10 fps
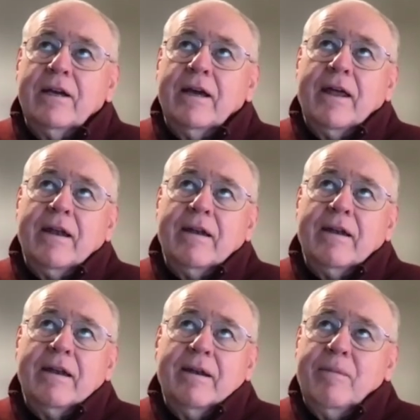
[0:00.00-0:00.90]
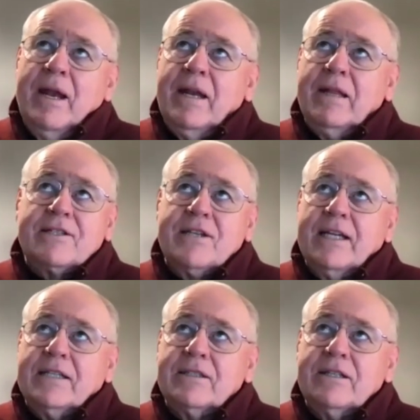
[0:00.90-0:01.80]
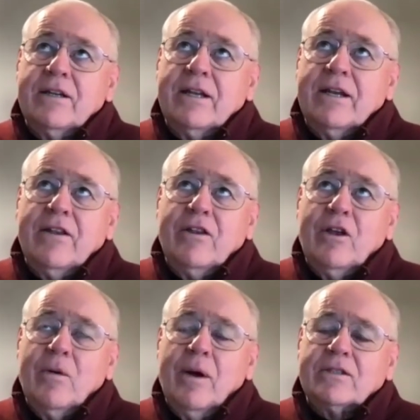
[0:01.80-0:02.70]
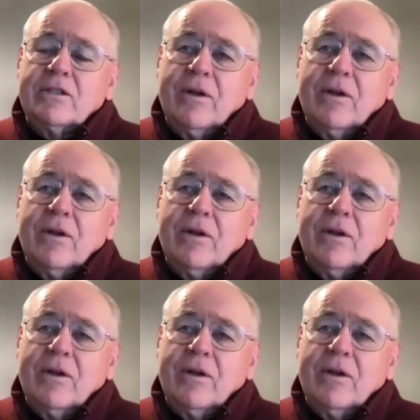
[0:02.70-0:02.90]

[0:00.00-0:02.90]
and then in many of the states in the U.S.